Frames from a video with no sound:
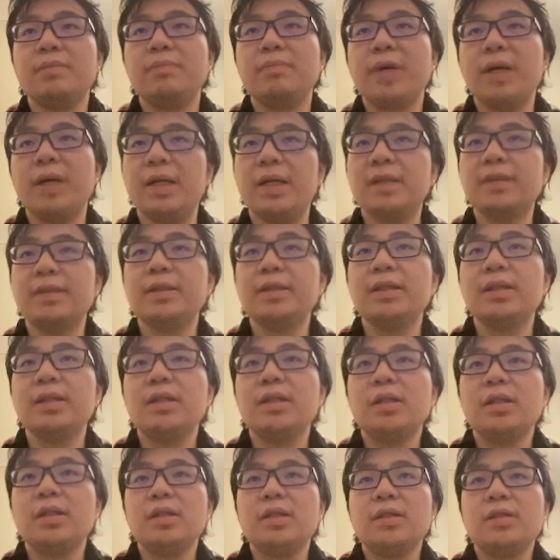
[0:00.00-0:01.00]
bugs.
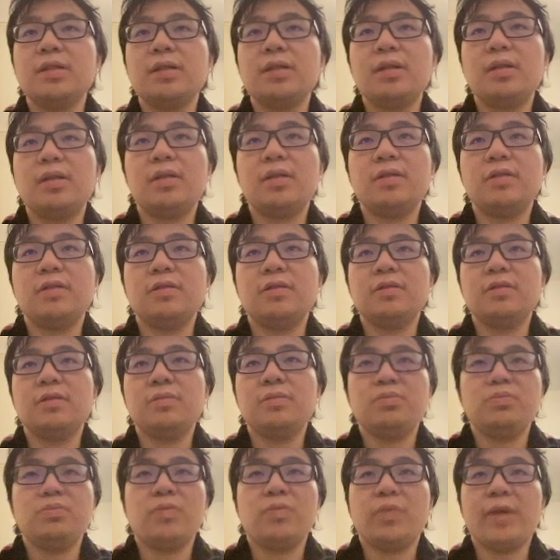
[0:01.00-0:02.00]

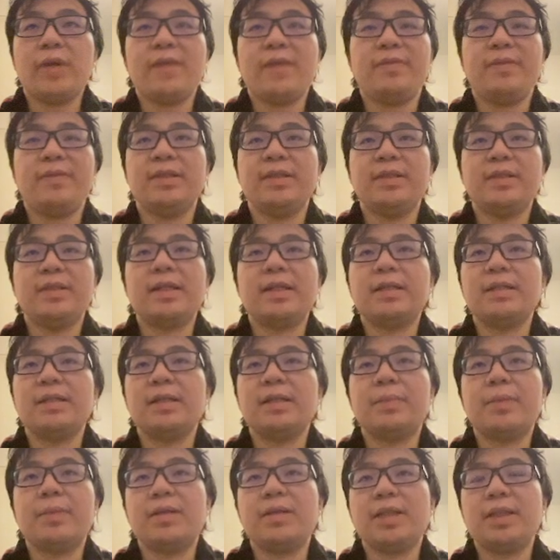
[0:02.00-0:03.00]
So we have been discussing
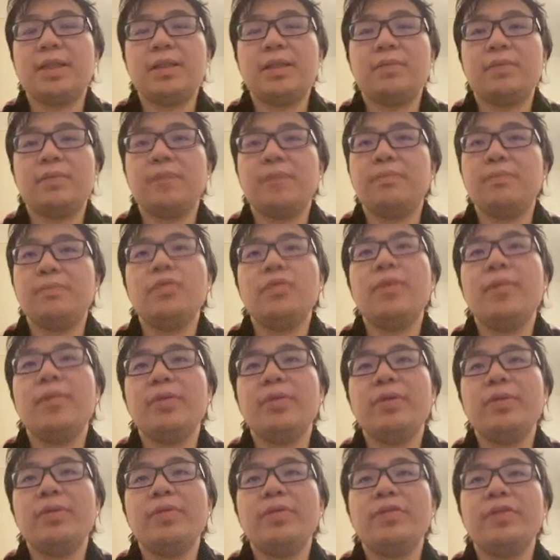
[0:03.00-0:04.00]
about that, and we may
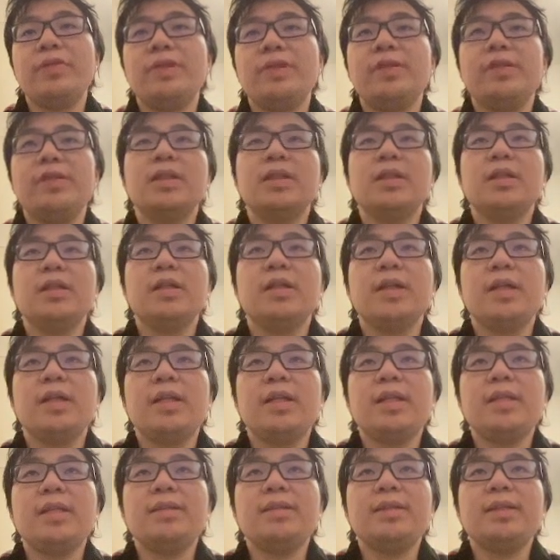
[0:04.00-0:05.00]
remove it.
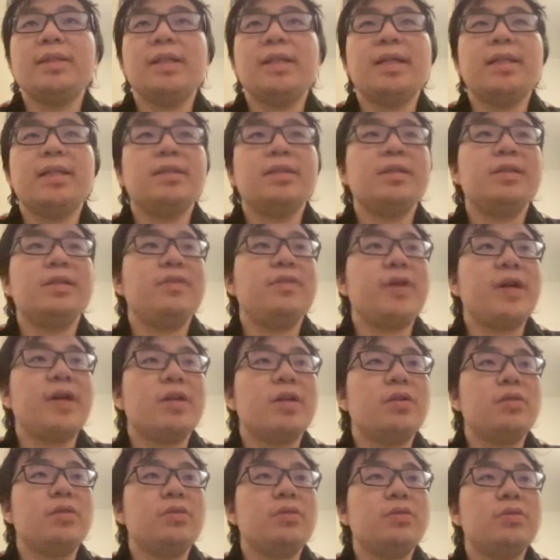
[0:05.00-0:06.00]
And let's see, if I
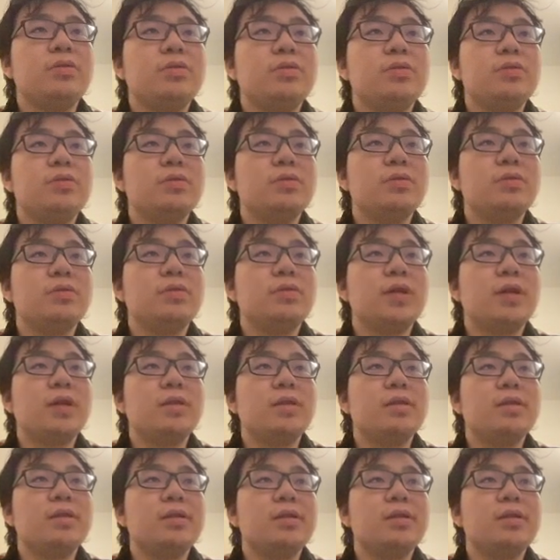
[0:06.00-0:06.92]
go to do dot